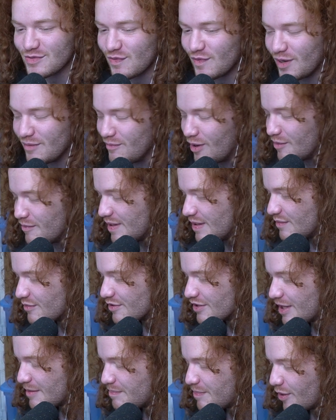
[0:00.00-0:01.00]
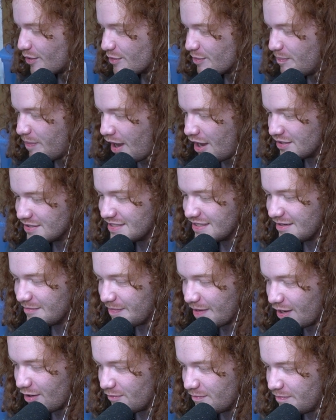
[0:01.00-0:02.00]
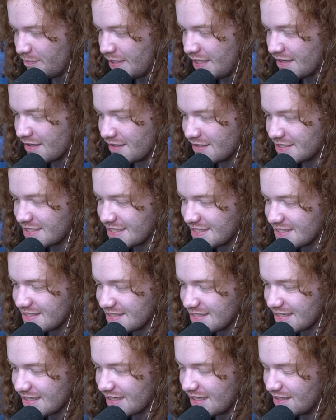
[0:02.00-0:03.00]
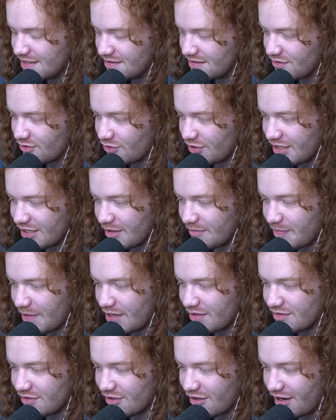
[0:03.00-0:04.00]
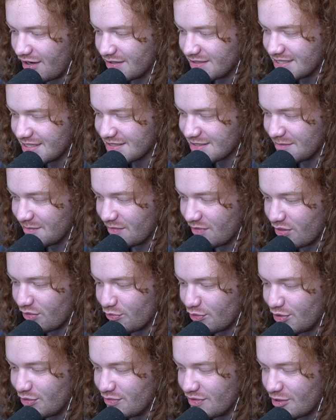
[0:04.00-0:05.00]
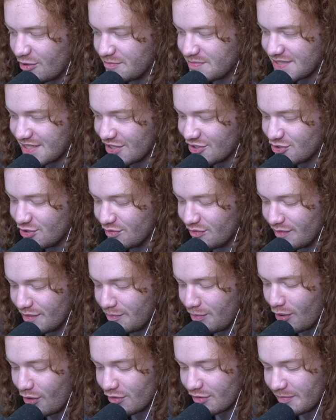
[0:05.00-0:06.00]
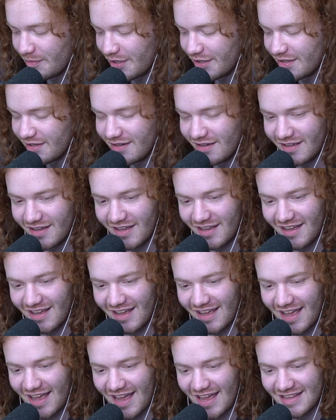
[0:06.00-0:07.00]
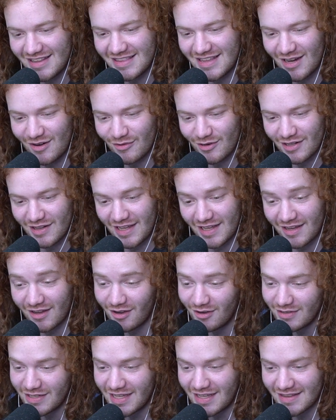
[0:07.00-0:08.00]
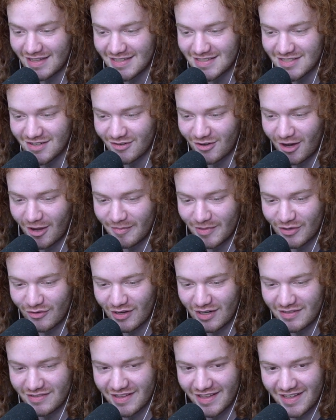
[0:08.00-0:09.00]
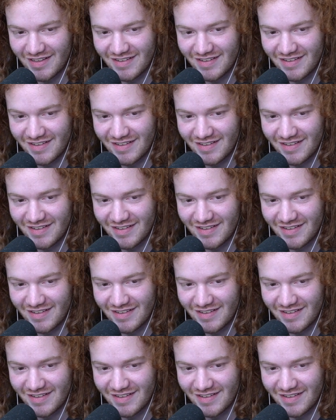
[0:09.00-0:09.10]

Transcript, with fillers: was one moment where they both bonded about being autistic and learning about their autism through their obsession with Pokemon. And they were like, oh yeah, that's our common ground